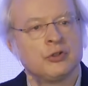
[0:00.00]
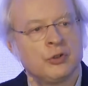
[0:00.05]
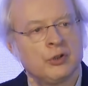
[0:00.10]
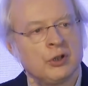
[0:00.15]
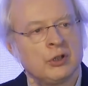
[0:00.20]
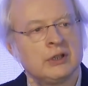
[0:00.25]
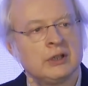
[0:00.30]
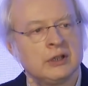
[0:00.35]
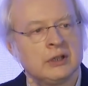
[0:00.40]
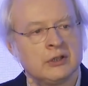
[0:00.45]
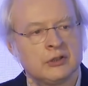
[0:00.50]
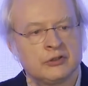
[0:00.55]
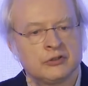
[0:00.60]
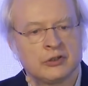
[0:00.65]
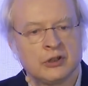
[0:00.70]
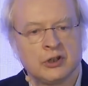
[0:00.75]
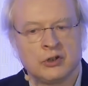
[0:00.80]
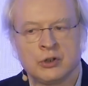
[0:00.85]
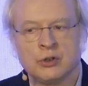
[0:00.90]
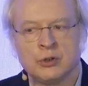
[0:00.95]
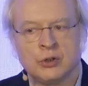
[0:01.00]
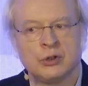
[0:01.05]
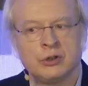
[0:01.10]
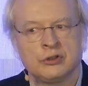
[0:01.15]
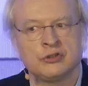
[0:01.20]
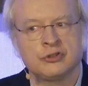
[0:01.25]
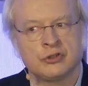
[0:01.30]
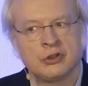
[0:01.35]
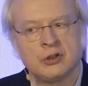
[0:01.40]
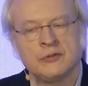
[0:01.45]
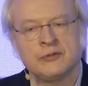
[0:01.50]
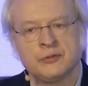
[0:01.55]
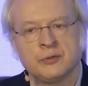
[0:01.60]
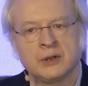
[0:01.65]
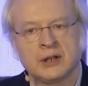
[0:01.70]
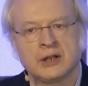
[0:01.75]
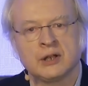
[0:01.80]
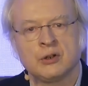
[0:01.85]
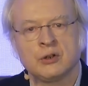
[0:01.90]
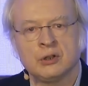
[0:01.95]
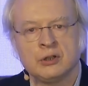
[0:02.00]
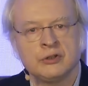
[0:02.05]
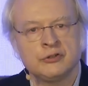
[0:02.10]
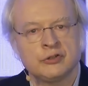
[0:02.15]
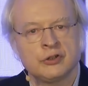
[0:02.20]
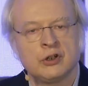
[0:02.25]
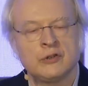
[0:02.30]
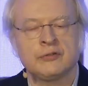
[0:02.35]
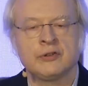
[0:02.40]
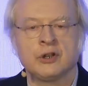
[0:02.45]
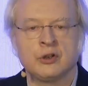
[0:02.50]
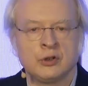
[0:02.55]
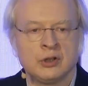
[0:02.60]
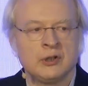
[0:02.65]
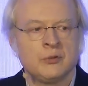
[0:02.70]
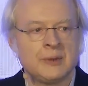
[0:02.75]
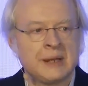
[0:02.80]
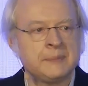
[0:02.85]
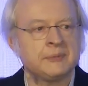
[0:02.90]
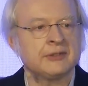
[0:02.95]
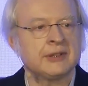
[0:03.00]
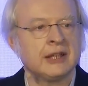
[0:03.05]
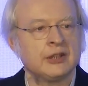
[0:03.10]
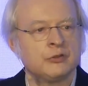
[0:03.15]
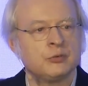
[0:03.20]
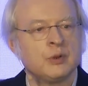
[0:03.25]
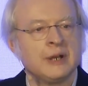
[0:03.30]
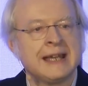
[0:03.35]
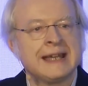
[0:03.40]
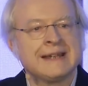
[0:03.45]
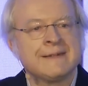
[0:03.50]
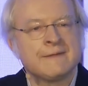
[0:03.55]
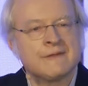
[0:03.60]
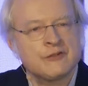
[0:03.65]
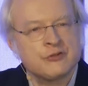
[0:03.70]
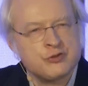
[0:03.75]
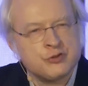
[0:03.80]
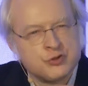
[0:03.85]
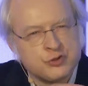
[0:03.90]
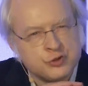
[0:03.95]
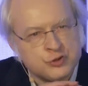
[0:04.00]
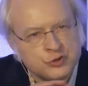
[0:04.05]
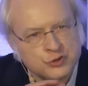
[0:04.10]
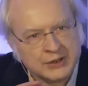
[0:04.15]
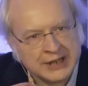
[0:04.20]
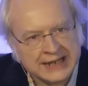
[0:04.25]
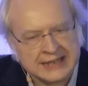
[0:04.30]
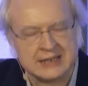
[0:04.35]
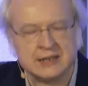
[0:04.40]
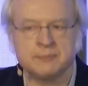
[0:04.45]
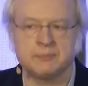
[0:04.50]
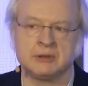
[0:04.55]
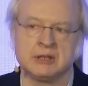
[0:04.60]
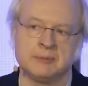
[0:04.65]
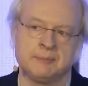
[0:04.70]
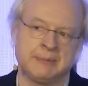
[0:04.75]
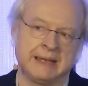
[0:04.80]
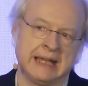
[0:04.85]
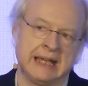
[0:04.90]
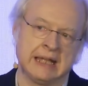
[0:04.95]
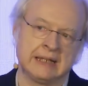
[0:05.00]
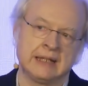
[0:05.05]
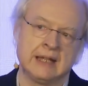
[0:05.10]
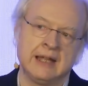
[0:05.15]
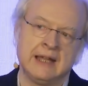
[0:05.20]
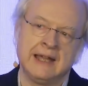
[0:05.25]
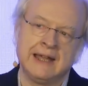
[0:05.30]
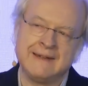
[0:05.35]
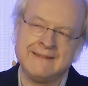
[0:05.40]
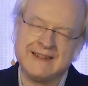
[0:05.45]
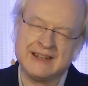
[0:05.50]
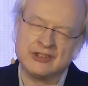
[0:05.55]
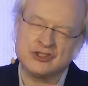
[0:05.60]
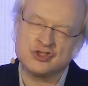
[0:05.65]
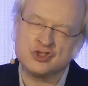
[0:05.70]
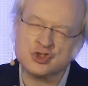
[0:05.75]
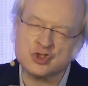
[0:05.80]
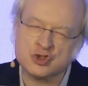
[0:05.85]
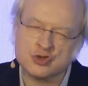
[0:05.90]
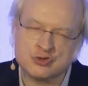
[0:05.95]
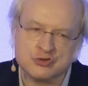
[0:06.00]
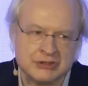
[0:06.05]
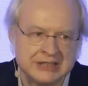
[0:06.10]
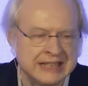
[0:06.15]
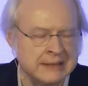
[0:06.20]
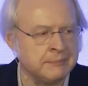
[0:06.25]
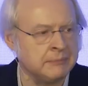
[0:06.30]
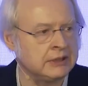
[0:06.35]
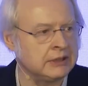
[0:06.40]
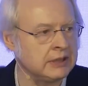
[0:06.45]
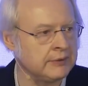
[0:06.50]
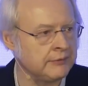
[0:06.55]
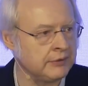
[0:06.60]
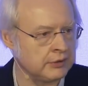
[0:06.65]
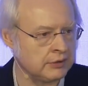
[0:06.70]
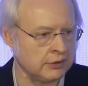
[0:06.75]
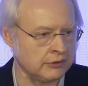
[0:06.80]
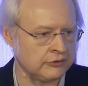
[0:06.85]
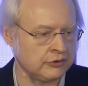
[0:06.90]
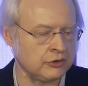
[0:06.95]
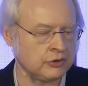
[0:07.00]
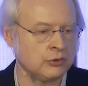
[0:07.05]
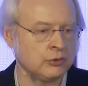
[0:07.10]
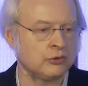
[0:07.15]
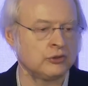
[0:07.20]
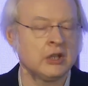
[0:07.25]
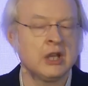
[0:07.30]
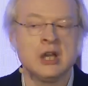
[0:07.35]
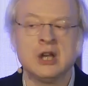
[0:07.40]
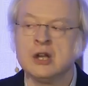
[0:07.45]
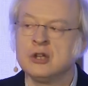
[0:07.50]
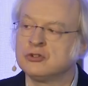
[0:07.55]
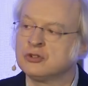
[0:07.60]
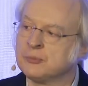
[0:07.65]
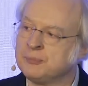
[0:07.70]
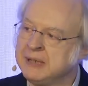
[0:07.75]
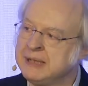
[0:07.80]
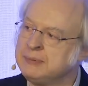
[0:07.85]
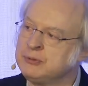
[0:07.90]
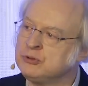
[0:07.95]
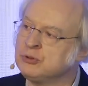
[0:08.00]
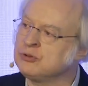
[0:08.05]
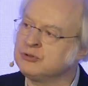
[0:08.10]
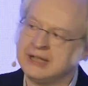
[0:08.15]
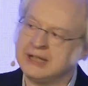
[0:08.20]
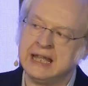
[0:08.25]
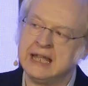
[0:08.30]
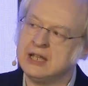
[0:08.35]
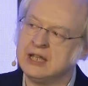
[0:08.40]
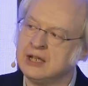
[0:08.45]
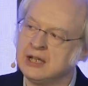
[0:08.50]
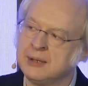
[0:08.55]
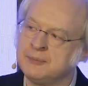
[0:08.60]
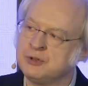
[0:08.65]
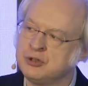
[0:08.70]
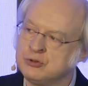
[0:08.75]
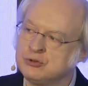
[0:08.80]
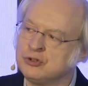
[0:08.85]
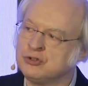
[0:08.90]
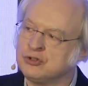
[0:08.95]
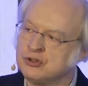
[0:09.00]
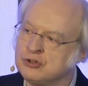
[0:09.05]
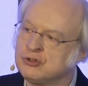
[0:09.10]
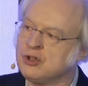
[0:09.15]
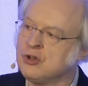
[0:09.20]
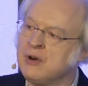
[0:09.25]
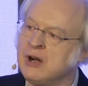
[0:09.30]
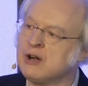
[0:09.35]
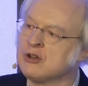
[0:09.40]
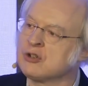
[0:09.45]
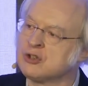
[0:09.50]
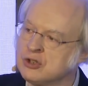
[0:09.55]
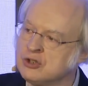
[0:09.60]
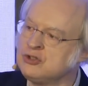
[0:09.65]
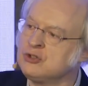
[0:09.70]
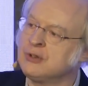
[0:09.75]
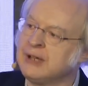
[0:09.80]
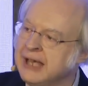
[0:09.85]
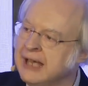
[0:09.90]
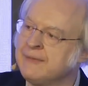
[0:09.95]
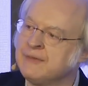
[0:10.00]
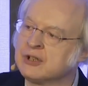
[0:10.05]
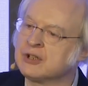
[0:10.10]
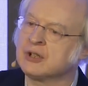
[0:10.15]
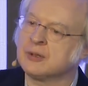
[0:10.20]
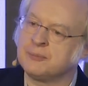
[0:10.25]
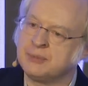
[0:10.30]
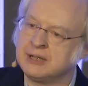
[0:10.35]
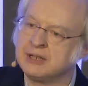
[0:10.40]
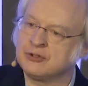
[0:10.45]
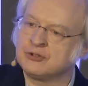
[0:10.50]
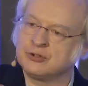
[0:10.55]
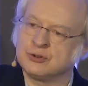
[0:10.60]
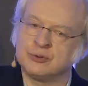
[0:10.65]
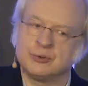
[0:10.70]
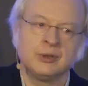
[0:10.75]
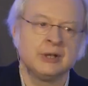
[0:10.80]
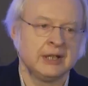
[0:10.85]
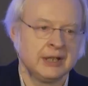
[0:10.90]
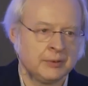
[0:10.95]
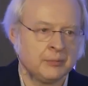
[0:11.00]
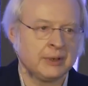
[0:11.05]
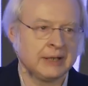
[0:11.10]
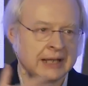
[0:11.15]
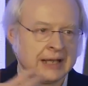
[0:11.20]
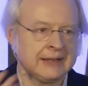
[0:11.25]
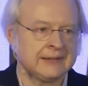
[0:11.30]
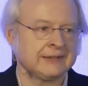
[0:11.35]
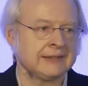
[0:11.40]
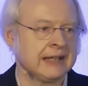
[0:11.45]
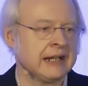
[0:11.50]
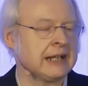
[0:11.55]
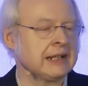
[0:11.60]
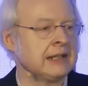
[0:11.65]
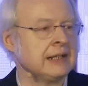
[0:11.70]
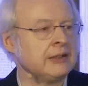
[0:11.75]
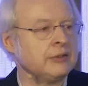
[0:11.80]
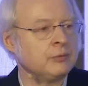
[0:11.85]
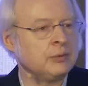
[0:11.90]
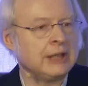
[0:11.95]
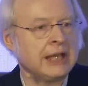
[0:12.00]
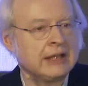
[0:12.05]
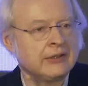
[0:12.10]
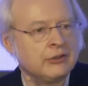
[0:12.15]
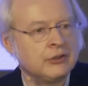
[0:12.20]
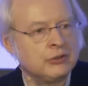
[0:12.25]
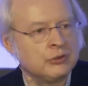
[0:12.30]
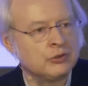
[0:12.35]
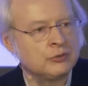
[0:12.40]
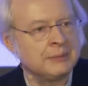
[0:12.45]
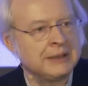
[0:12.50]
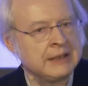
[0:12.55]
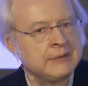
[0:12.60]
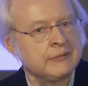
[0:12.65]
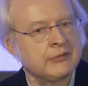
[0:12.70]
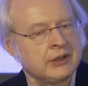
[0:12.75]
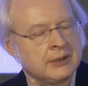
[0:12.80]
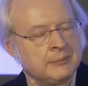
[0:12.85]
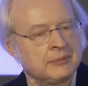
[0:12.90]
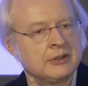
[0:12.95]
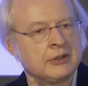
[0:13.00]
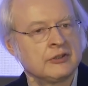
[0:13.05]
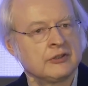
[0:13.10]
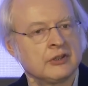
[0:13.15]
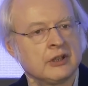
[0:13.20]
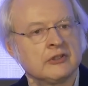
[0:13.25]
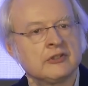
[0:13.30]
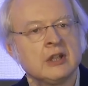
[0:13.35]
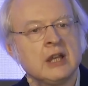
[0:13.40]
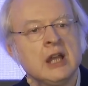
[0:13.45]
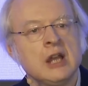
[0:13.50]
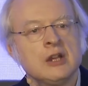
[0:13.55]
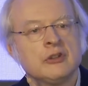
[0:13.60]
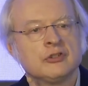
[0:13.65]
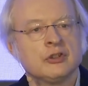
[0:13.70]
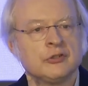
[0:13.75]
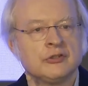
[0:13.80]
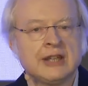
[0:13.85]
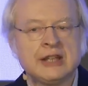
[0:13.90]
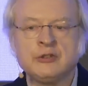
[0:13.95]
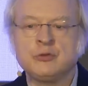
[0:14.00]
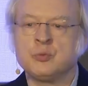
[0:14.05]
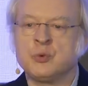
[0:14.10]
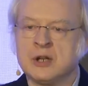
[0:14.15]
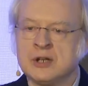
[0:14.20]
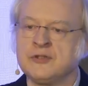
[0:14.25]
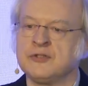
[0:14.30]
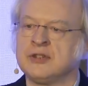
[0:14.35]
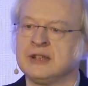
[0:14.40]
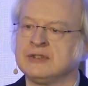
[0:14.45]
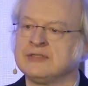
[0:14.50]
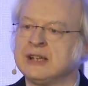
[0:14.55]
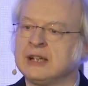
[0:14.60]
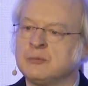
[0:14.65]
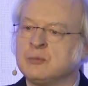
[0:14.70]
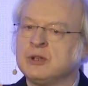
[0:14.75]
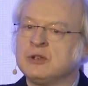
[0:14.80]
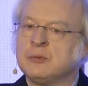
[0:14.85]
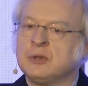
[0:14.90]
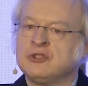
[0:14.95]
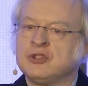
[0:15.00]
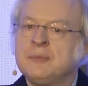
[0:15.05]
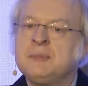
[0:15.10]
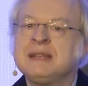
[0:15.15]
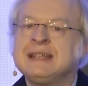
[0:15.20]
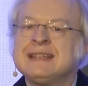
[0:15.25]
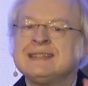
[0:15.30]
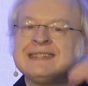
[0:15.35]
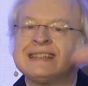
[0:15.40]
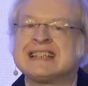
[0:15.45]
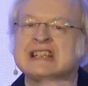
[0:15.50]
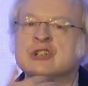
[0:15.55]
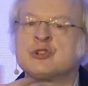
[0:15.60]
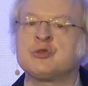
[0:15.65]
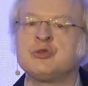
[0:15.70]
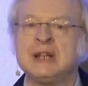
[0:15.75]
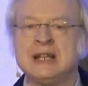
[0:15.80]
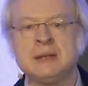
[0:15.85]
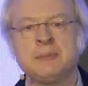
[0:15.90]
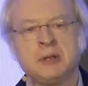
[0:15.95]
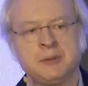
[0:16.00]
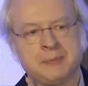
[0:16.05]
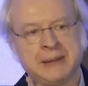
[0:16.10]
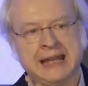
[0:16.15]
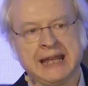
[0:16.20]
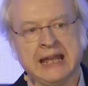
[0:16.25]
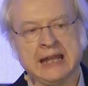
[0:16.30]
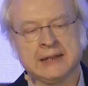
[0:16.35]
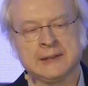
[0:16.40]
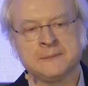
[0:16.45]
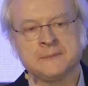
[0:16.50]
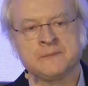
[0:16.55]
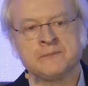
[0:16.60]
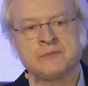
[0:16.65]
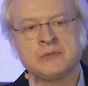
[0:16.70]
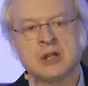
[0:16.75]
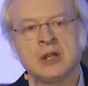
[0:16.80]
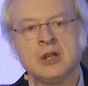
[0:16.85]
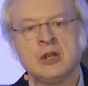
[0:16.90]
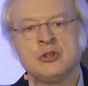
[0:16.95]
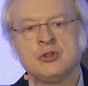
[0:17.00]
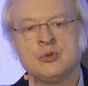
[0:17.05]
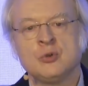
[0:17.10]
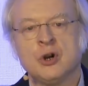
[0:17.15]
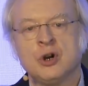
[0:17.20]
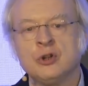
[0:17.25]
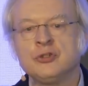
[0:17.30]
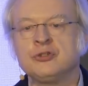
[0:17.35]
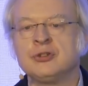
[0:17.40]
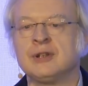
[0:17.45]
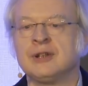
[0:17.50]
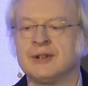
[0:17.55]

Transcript: early software, early websites were incredibly bad and extremely difficult to use. So people today, I mean, you just don't know how good you have it compared to when I started and we had to use mainframes and such. So that's one thing. Like when something is incredibly bad, you also